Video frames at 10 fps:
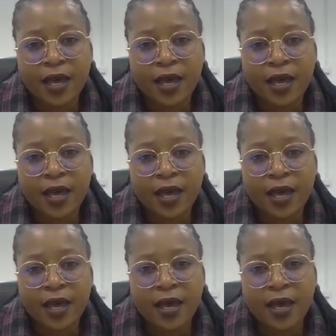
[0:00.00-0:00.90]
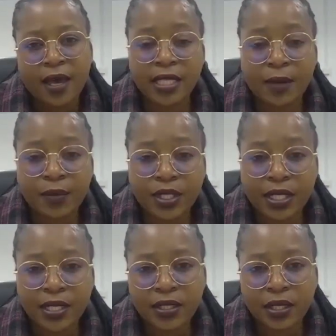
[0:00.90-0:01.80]
uh, sign language
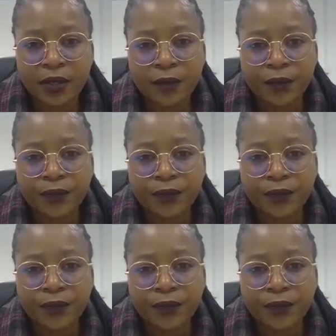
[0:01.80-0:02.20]
interpretation,